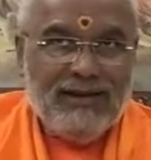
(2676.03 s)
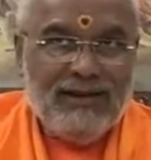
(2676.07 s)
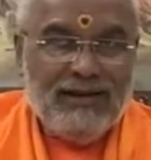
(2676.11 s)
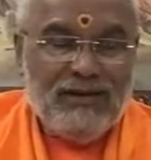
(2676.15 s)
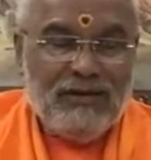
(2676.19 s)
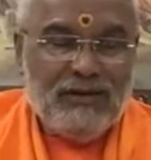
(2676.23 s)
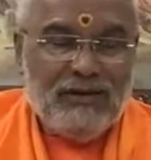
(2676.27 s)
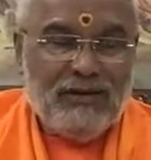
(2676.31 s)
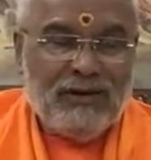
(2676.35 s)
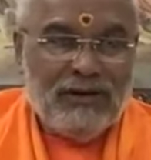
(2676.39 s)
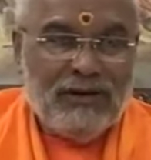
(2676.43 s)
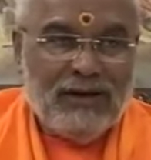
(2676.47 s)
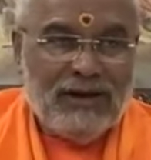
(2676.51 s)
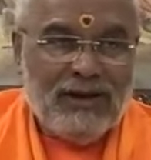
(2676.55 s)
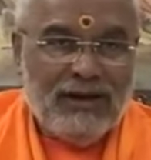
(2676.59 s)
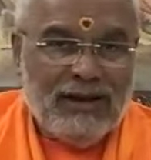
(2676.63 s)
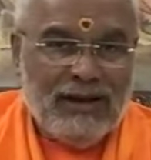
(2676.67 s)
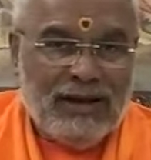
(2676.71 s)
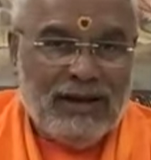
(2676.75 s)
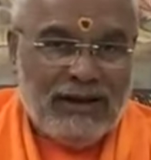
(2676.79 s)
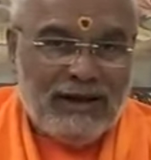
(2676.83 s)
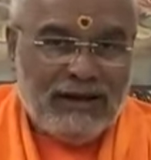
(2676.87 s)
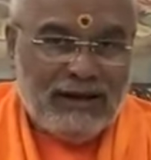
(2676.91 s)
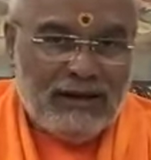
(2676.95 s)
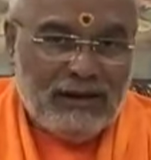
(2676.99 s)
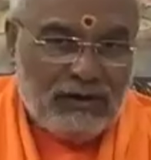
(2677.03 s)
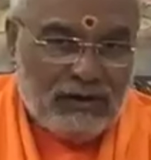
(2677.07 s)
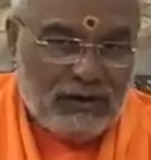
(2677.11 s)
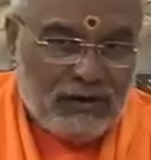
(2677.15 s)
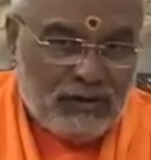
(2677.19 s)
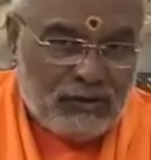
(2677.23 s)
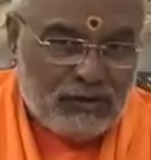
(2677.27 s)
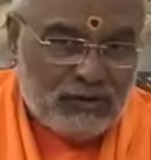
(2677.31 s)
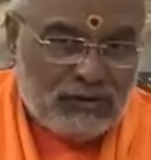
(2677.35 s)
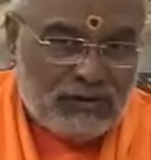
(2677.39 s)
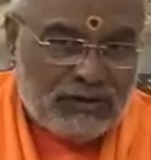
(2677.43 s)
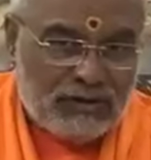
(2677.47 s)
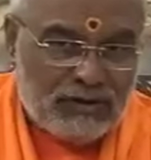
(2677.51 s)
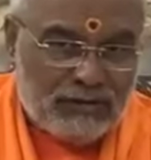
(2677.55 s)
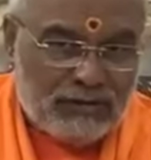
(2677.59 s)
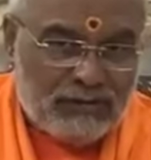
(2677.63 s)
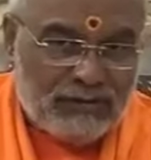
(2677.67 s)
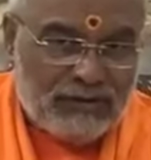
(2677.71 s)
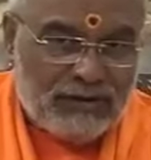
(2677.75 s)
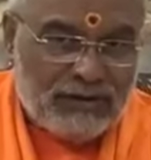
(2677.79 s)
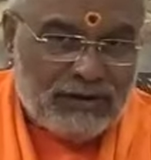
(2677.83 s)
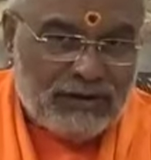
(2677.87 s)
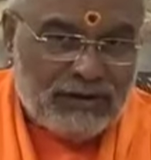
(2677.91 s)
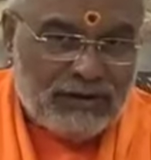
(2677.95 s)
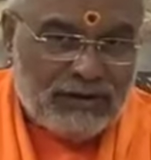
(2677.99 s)
You are led to
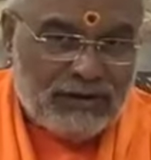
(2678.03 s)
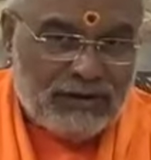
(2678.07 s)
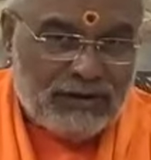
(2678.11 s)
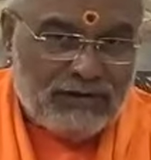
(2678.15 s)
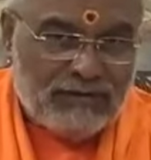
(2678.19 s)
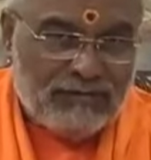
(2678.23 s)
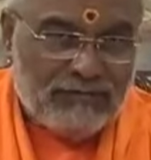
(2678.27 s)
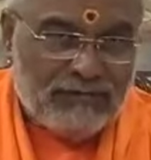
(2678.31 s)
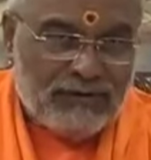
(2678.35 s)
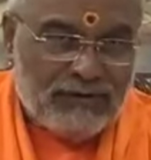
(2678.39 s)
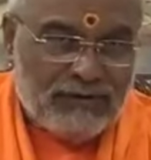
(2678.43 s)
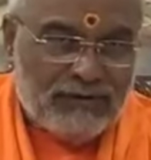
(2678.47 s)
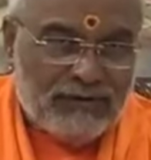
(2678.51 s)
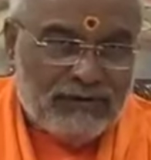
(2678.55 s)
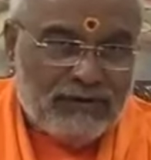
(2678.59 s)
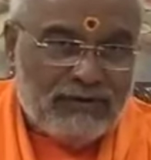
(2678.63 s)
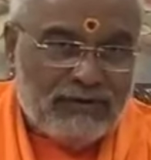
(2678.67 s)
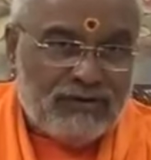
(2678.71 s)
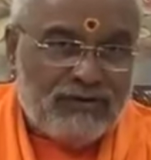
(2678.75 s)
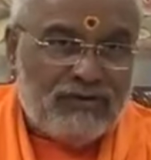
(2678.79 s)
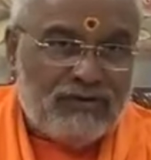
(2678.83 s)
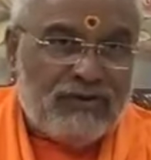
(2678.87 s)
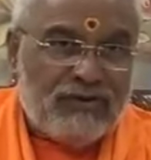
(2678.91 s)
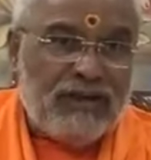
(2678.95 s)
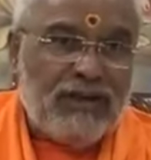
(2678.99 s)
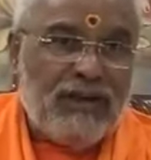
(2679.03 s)
something which is